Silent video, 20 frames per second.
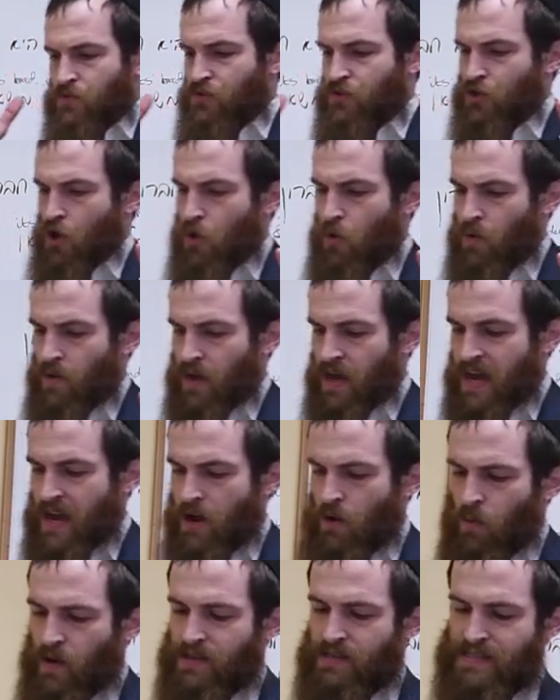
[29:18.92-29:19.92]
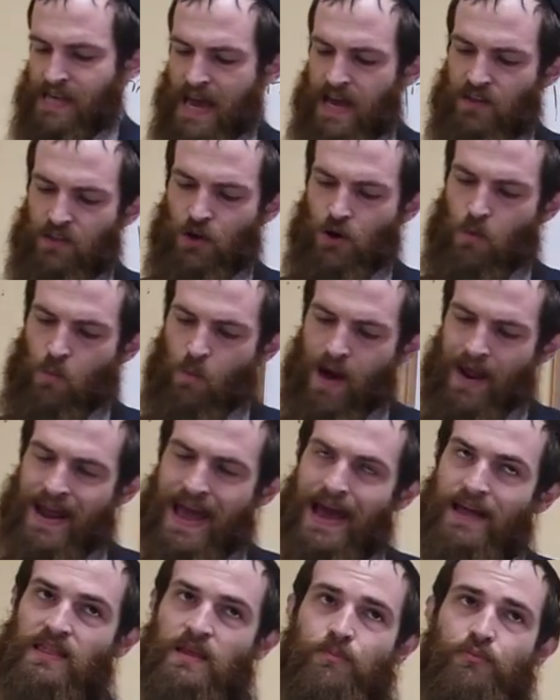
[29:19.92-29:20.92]
So here we're saying that on one
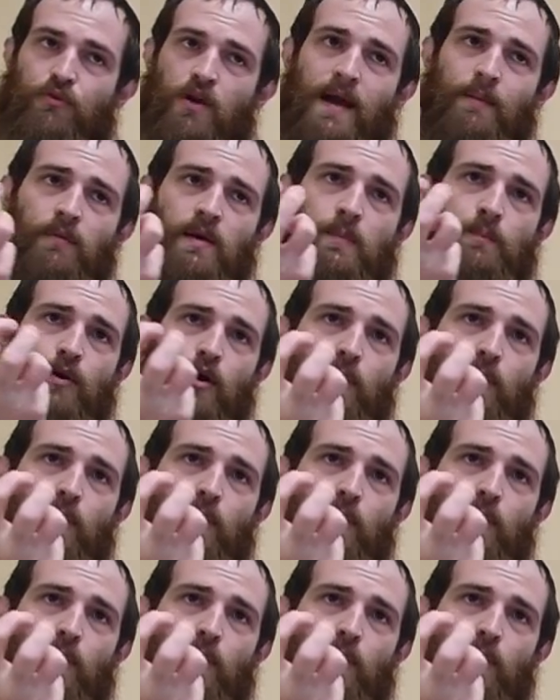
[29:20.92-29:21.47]
hand, the primary